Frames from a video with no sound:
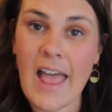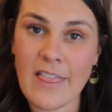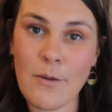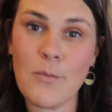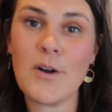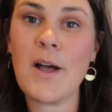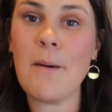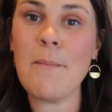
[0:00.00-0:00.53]
and
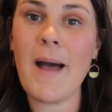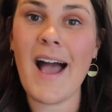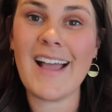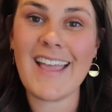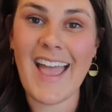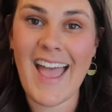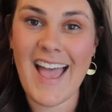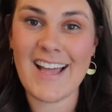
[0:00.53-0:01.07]
then we'll come
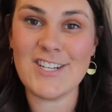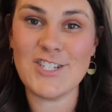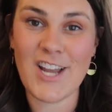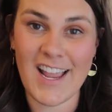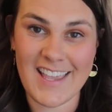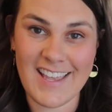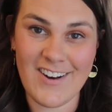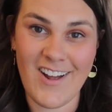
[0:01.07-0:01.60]
back and
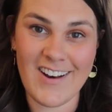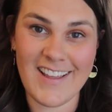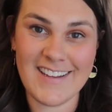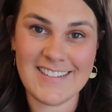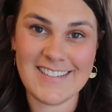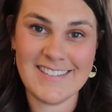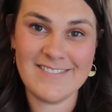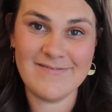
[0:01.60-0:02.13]
check in on
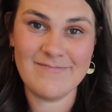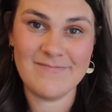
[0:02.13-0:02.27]
it.